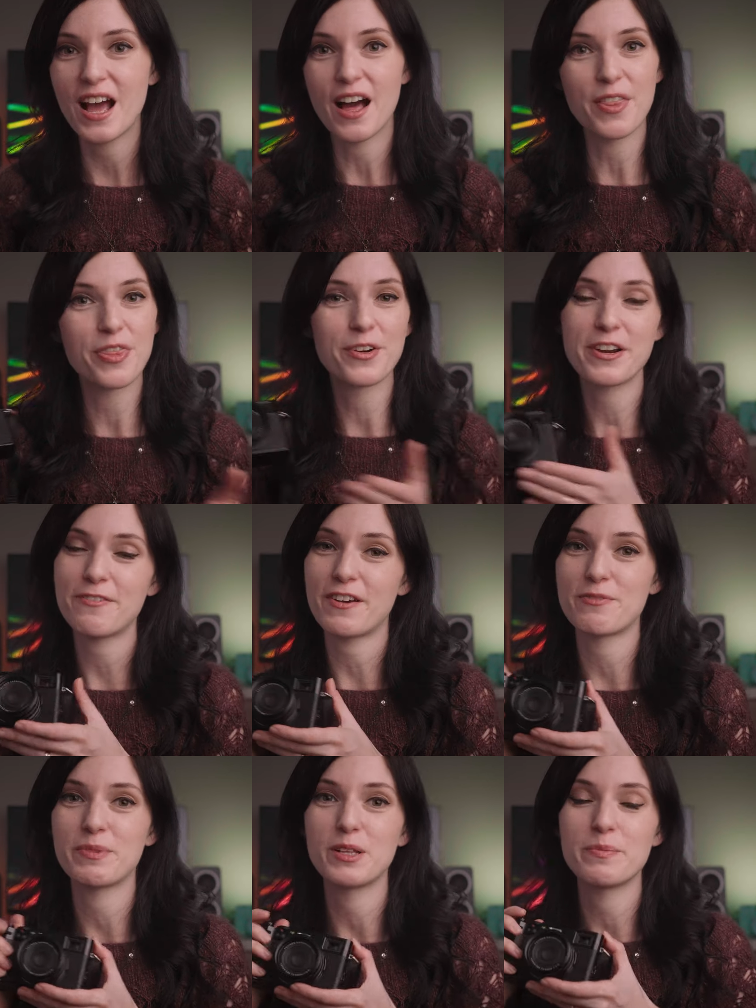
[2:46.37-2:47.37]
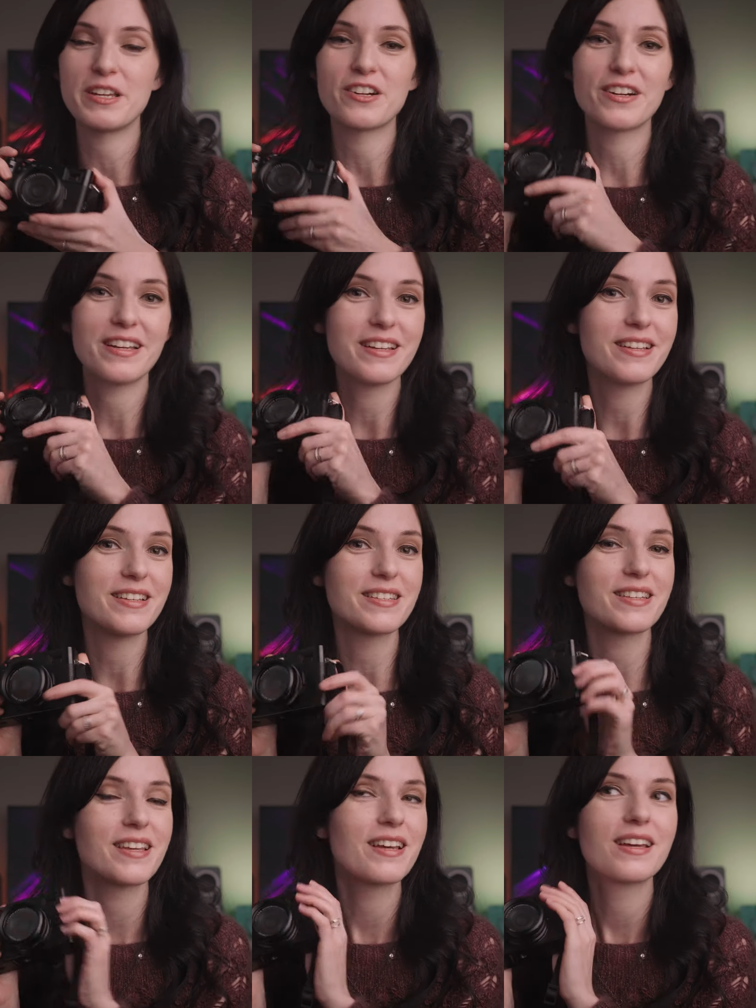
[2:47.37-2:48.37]
A 35 millimeter
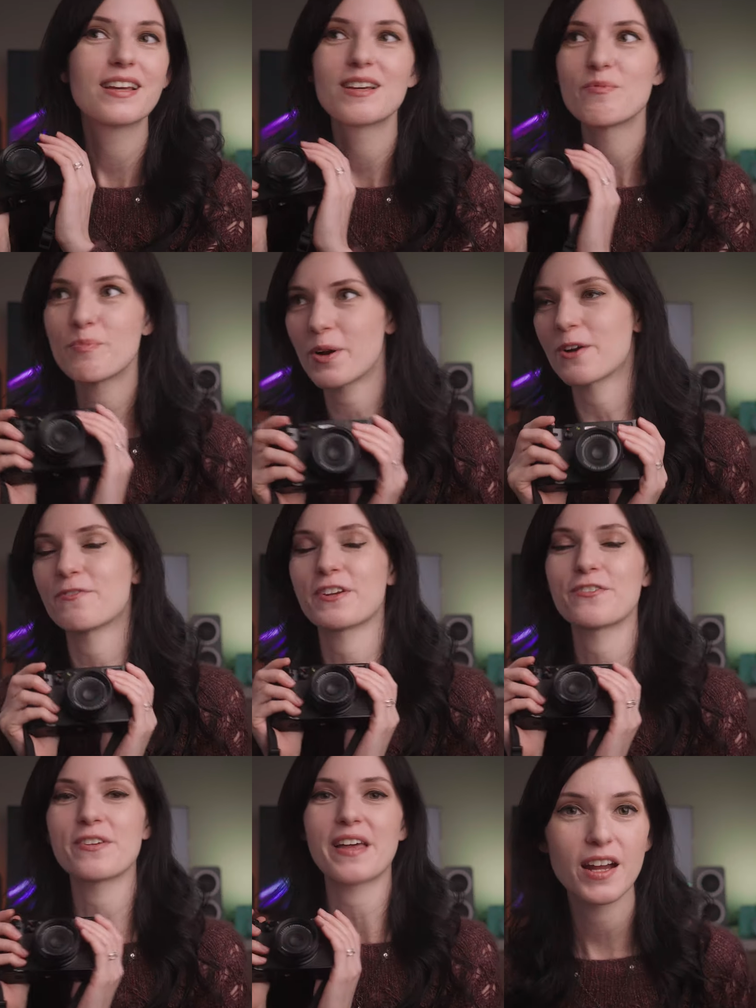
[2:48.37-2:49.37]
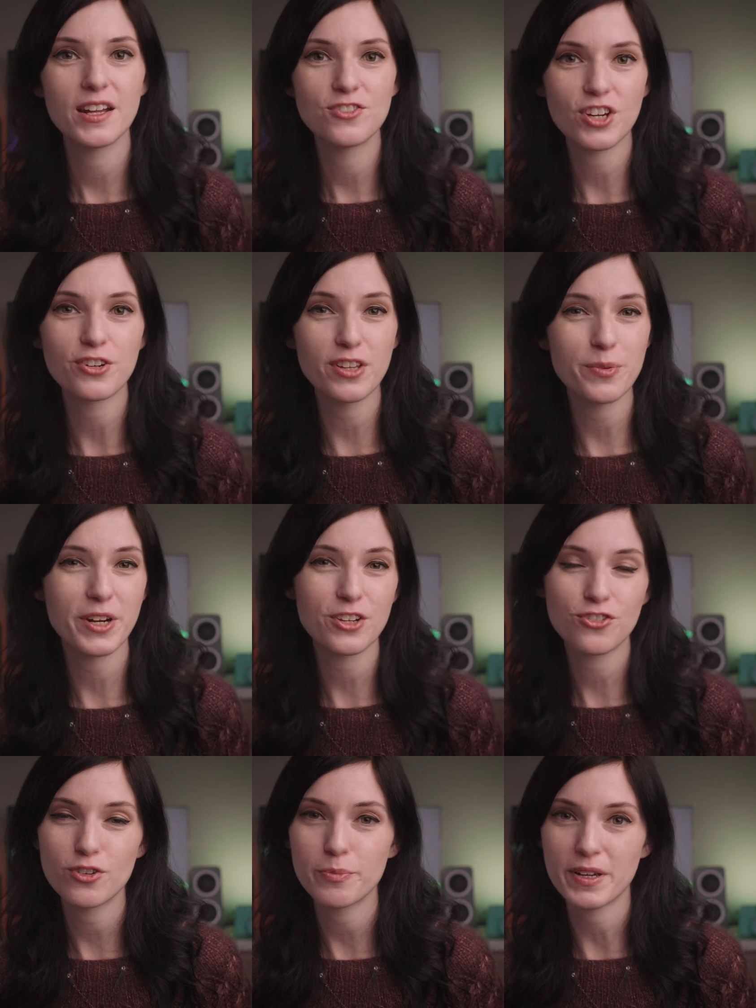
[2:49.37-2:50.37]
is perfect for that. And generally when I
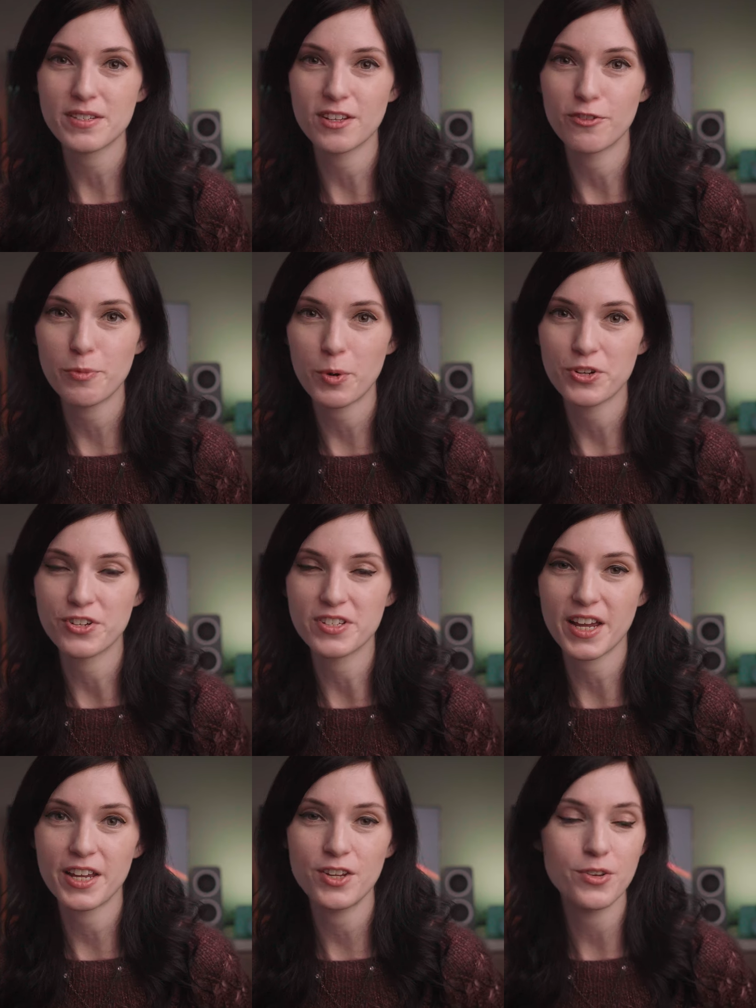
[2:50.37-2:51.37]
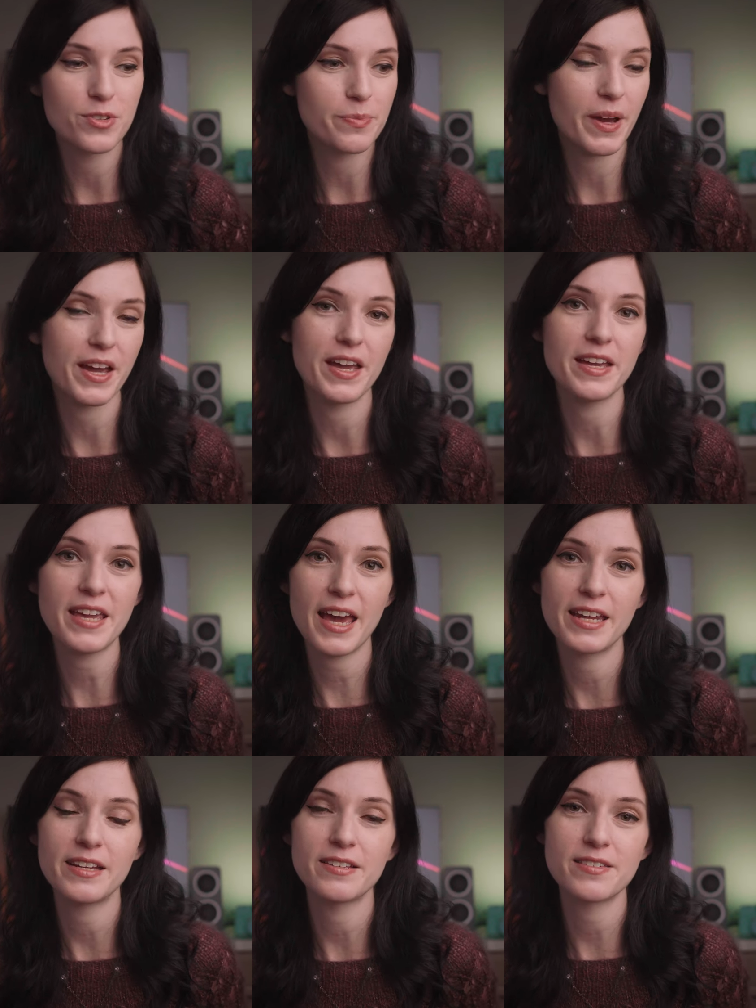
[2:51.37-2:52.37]
shoot my self-portraits, I use my
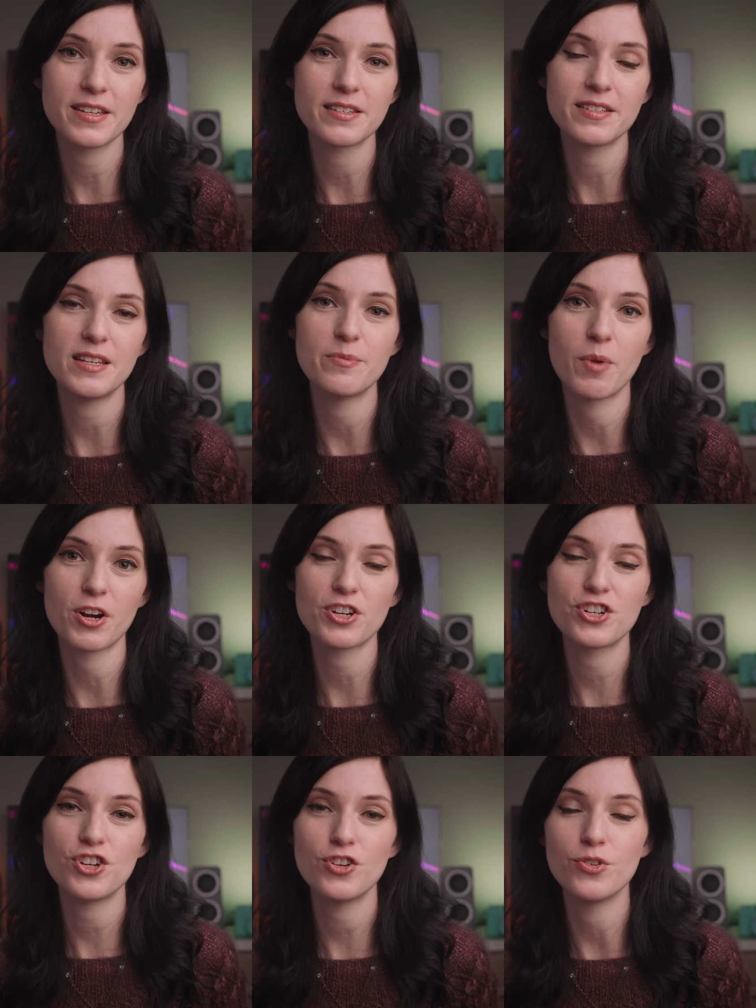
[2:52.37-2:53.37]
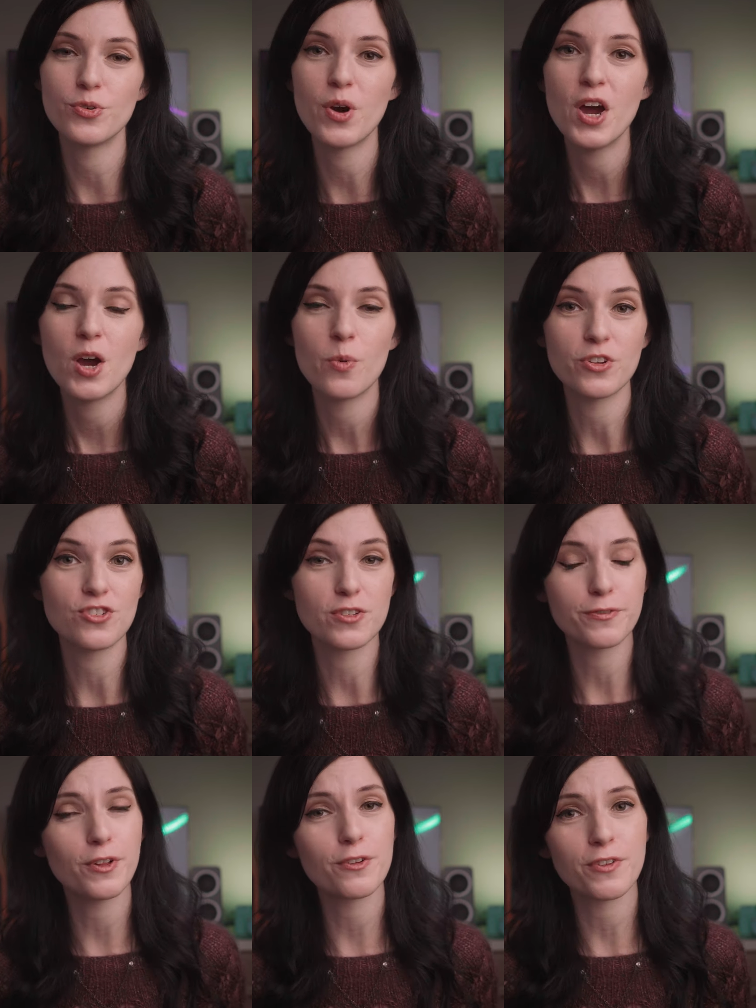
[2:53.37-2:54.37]
Canon 6D Mark II, which is a
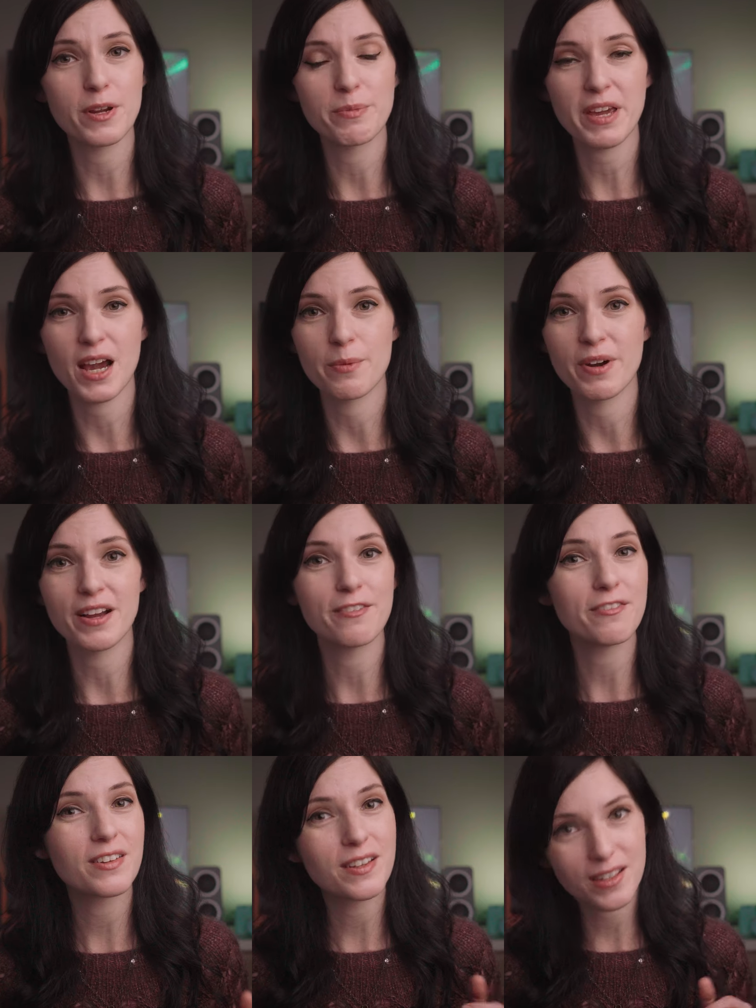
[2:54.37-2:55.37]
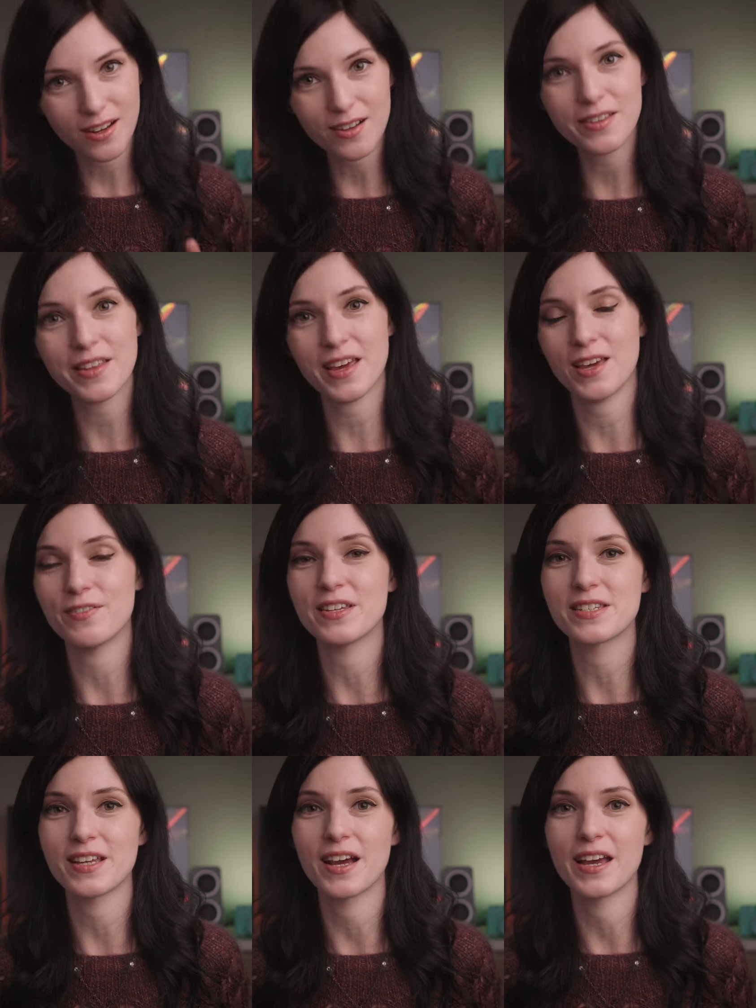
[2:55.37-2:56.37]
full frame camera on the heavy
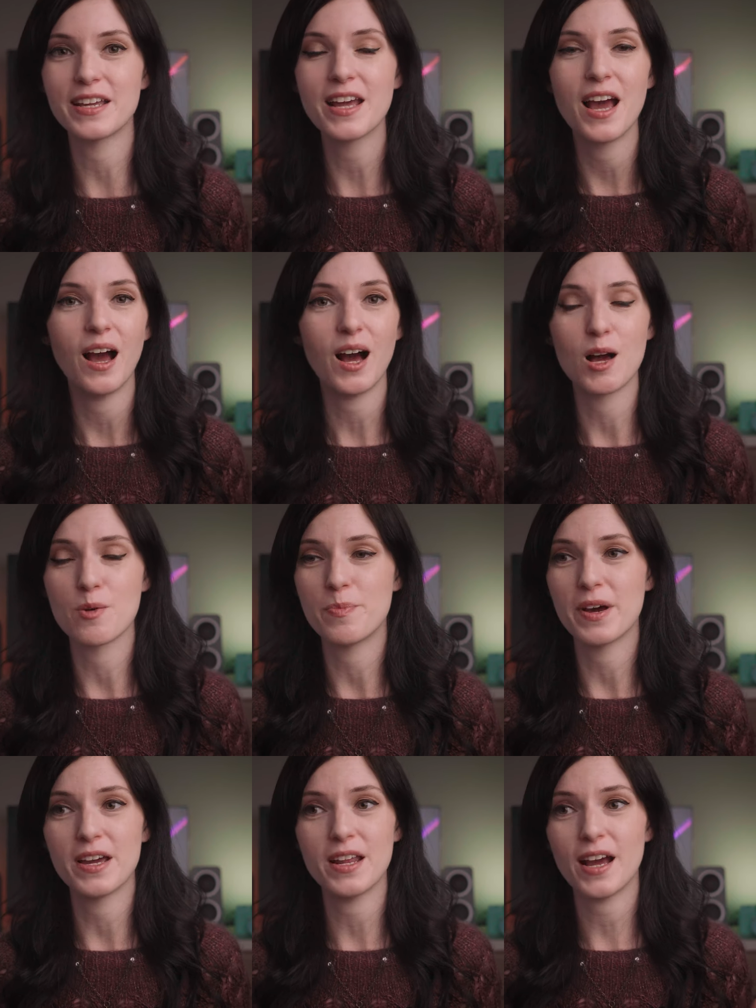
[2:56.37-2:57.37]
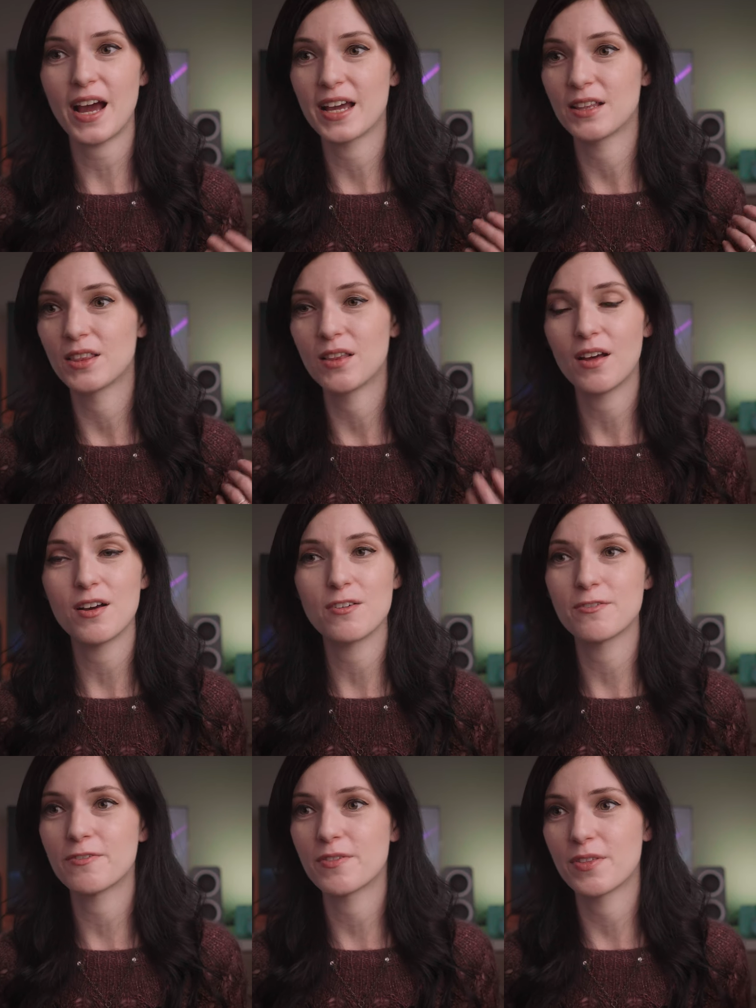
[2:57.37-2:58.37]
side, uh, but I
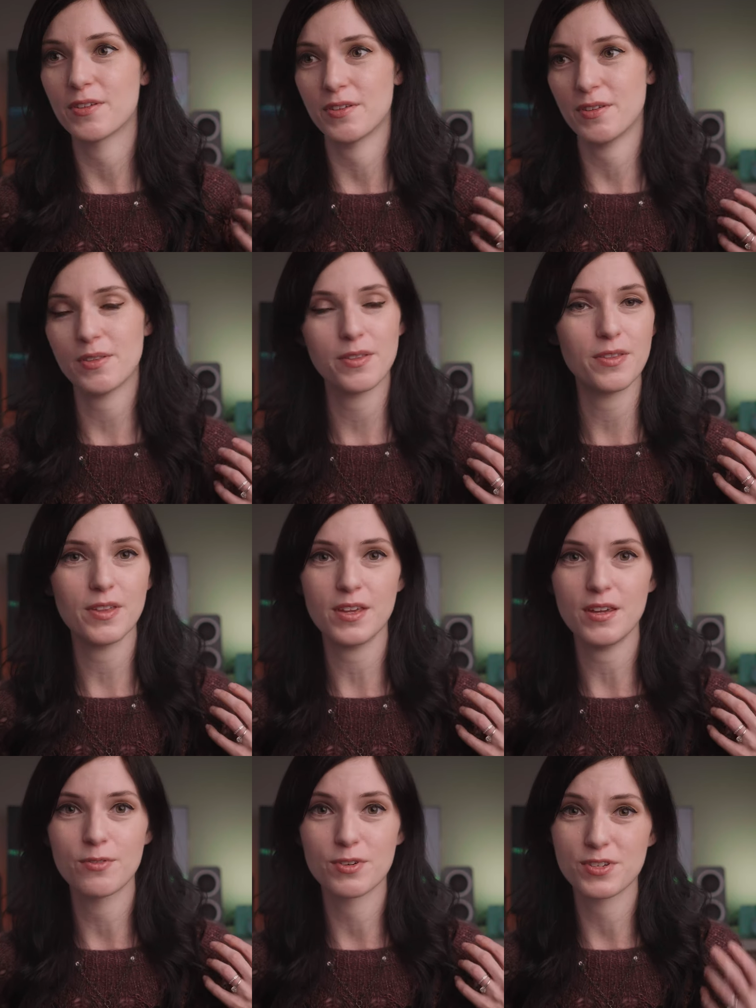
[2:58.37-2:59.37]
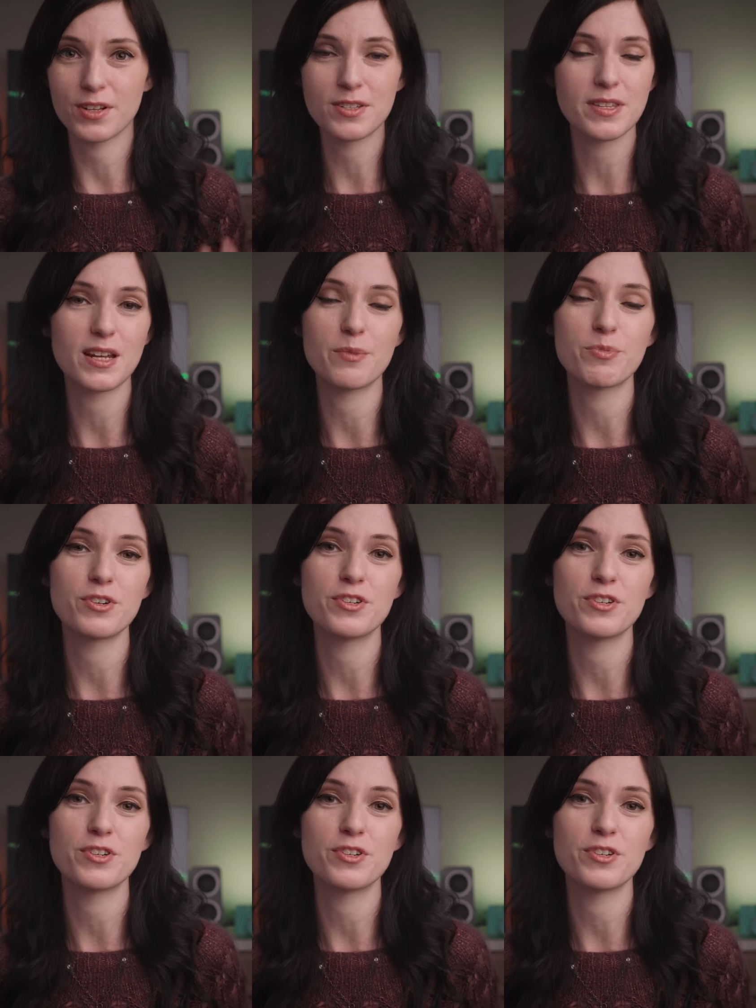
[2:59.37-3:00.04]
love the, the results that it